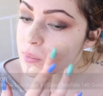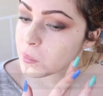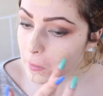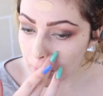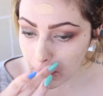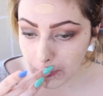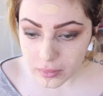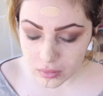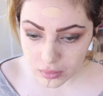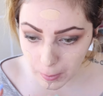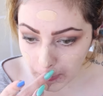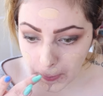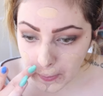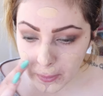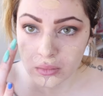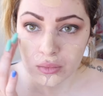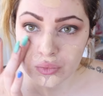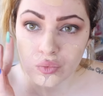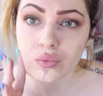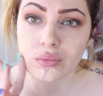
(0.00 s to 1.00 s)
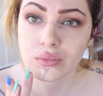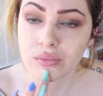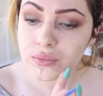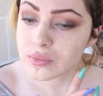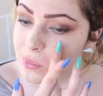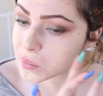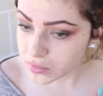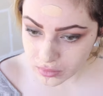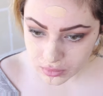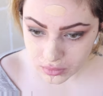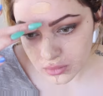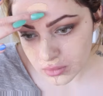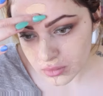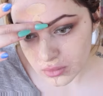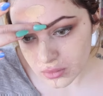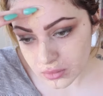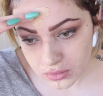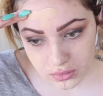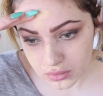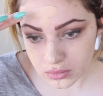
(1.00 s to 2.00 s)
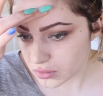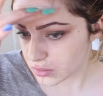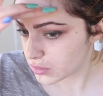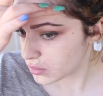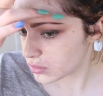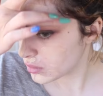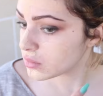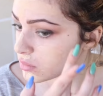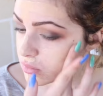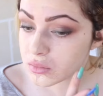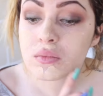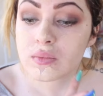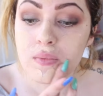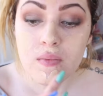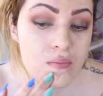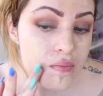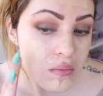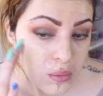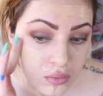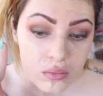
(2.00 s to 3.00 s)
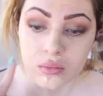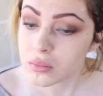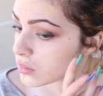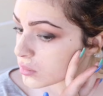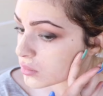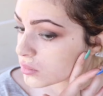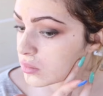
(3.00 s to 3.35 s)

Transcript: And yeah, for foundation I'm mixing two foundations. I've been